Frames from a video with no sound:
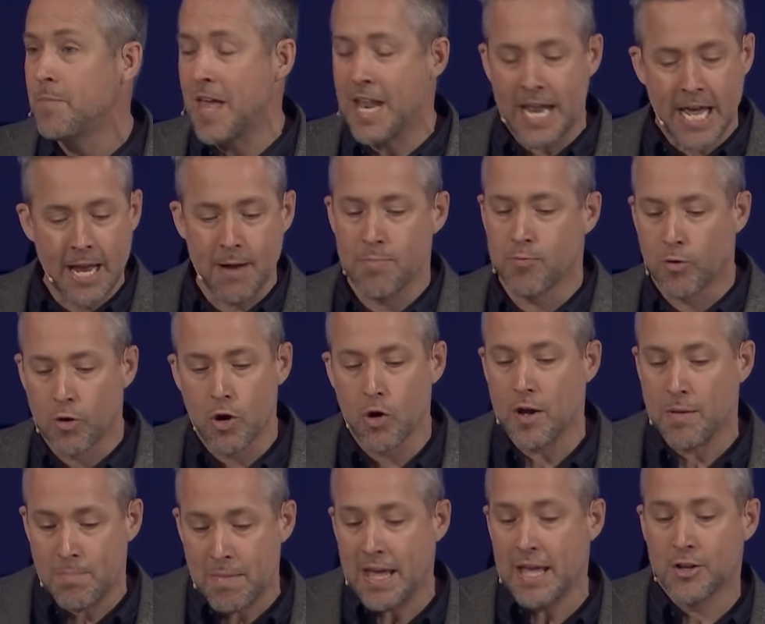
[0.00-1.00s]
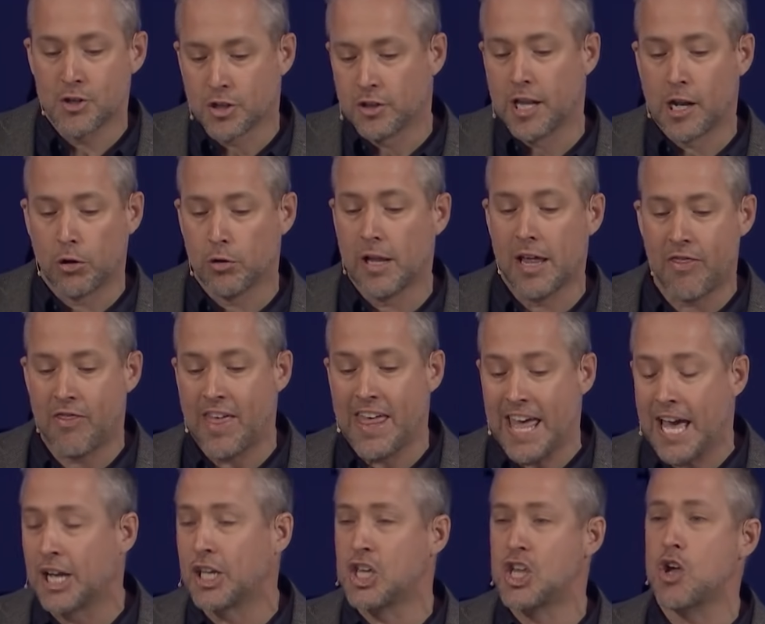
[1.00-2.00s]
In Hebrew, it means literally
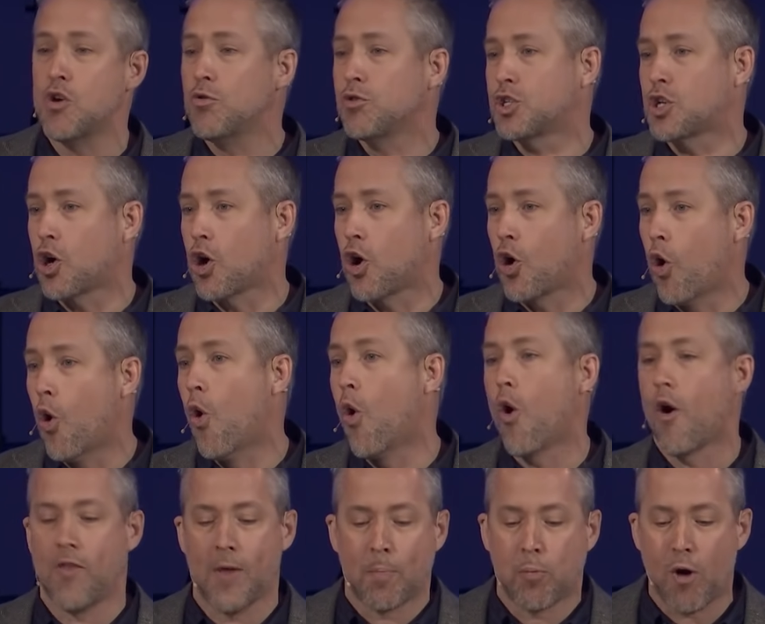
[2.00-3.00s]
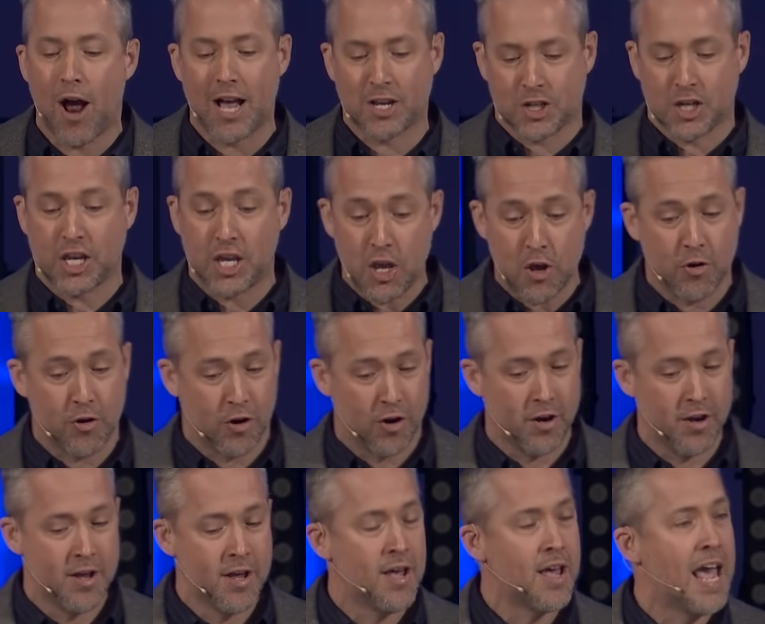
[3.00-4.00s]
the accuser or the prosecutor.
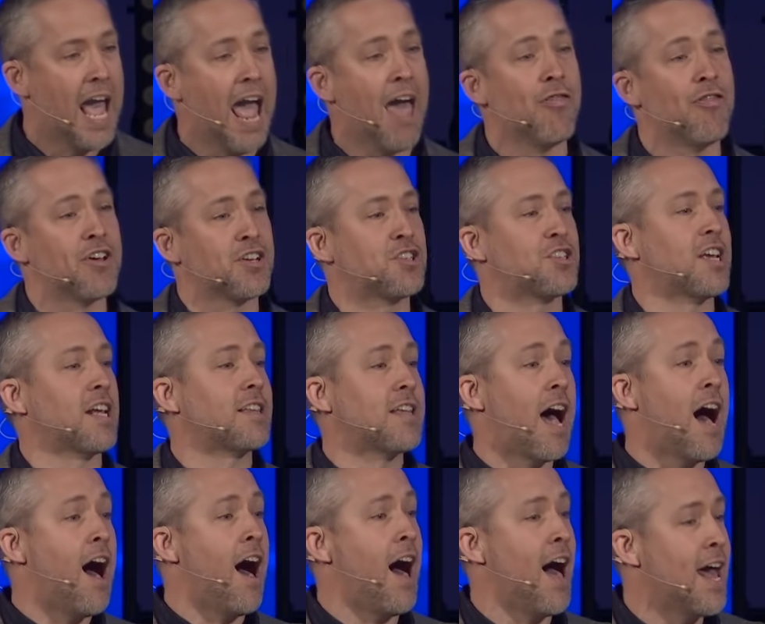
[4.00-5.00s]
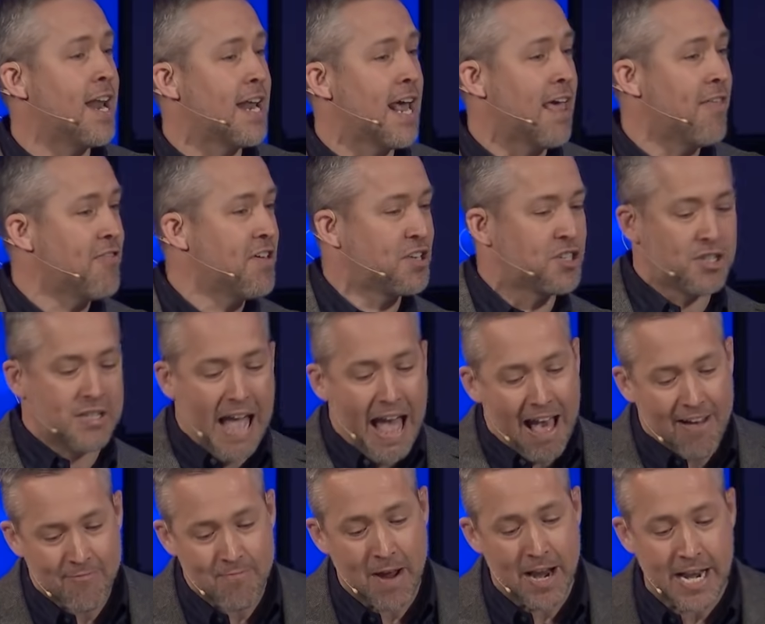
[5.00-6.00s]
And the Satan in this
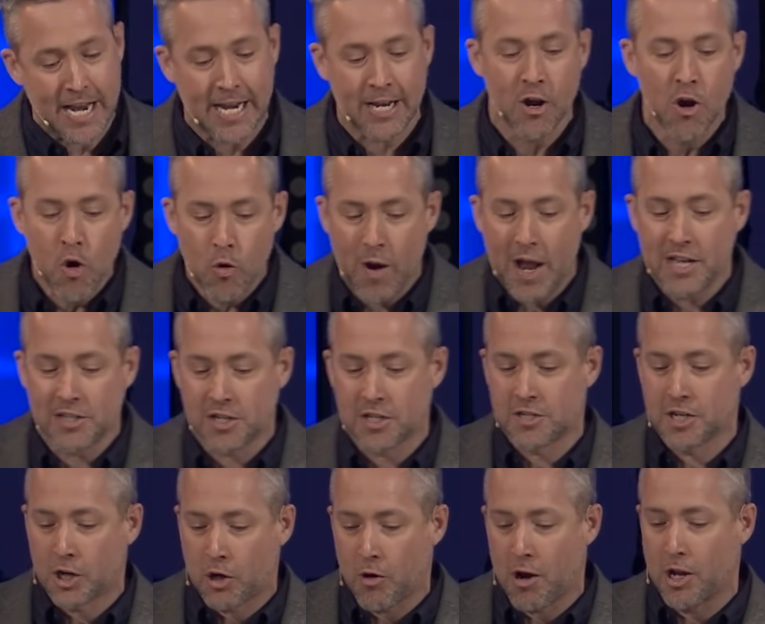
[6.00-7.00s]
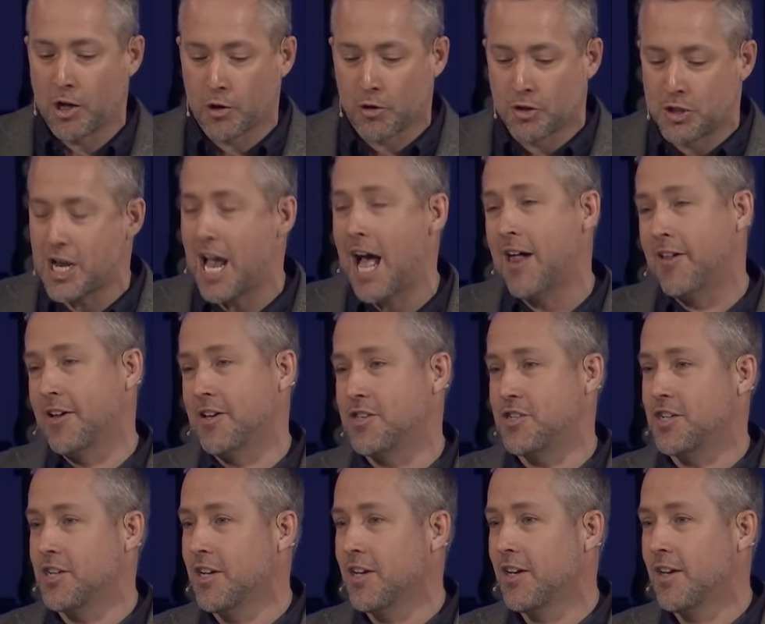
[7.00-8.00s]
staff meeting raises a critical
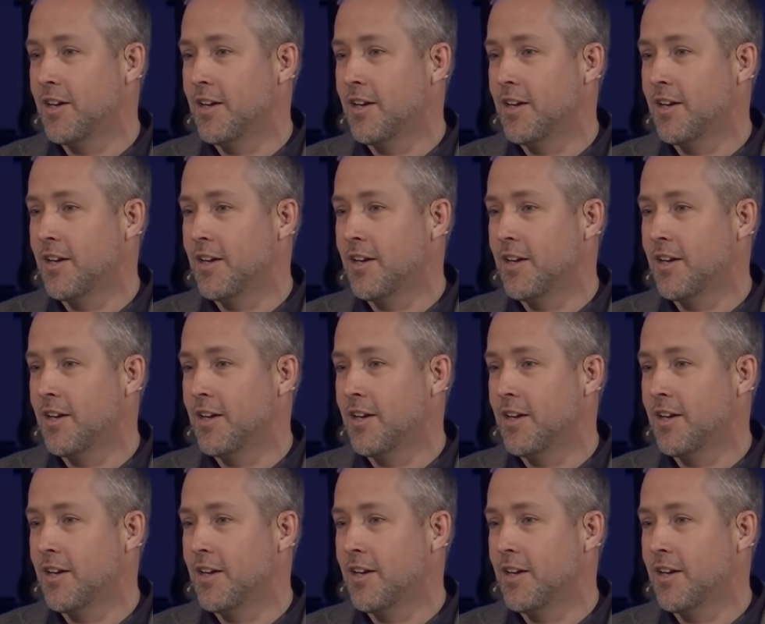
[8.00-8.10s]
challenge.